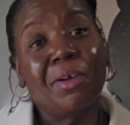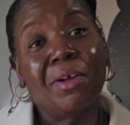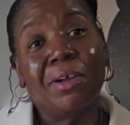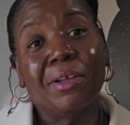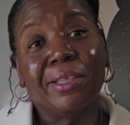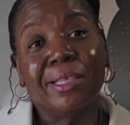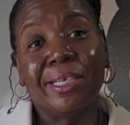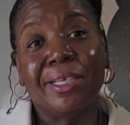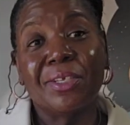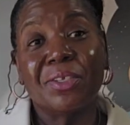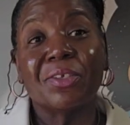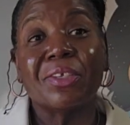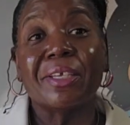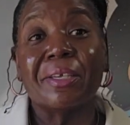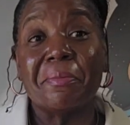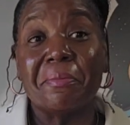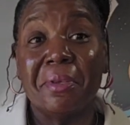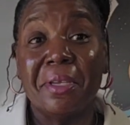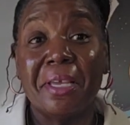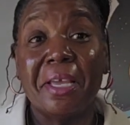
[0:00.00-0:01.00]
all these
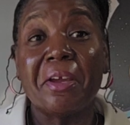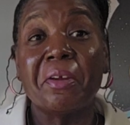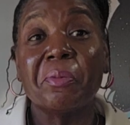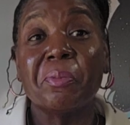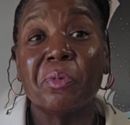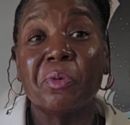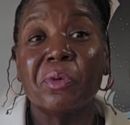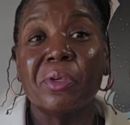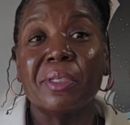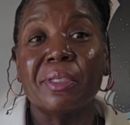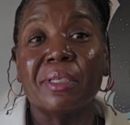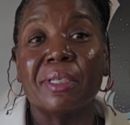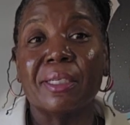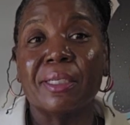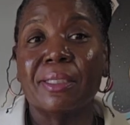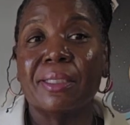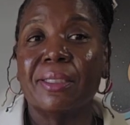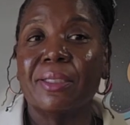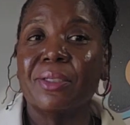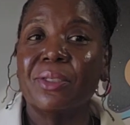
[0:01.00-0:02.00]
can be airport
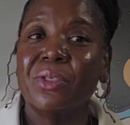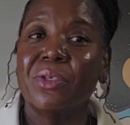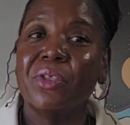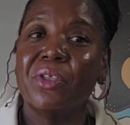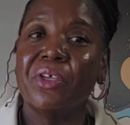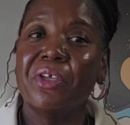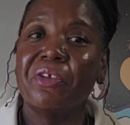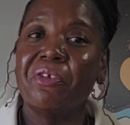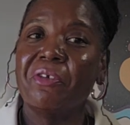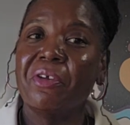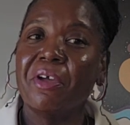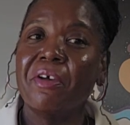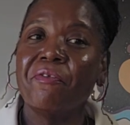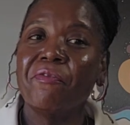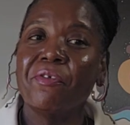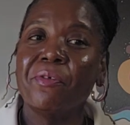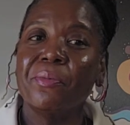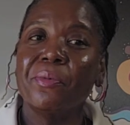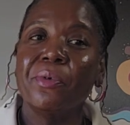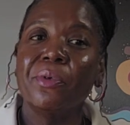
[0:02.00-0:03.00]
looks so that you're
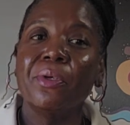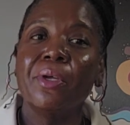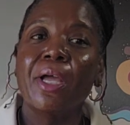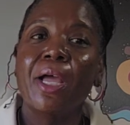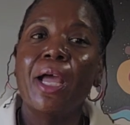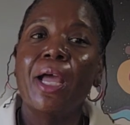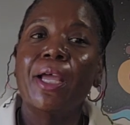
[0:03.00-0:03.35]
comfortable.